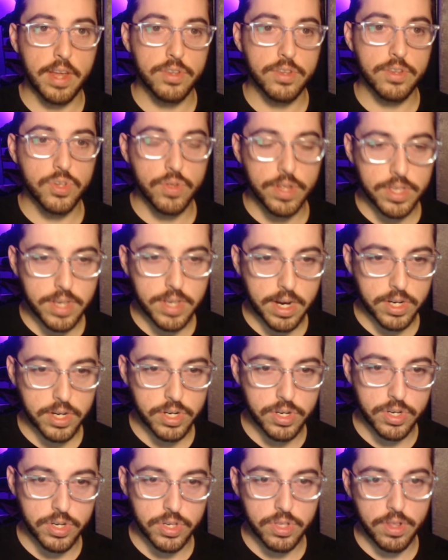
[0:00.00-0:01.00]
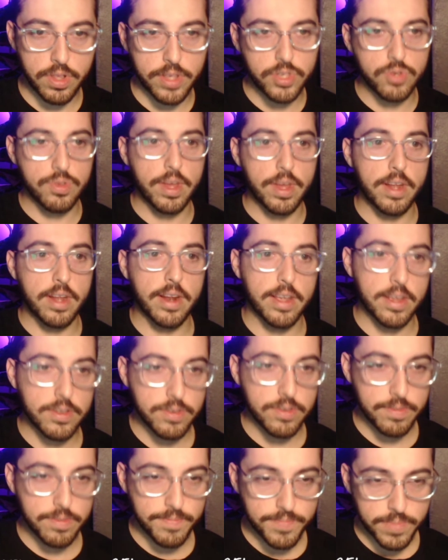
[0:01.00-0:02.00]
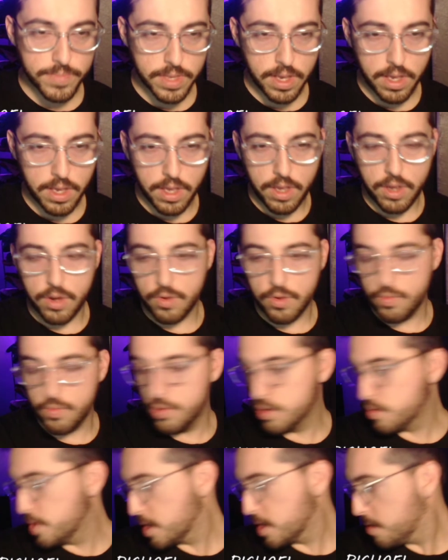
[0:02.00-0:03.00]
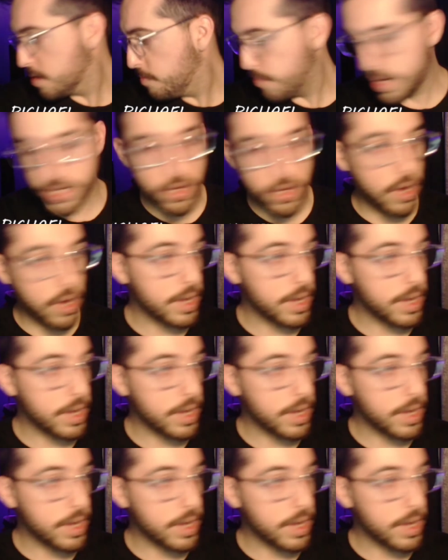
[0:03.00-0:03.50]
So let's actually just, let's do that, I guess, real quick. My dog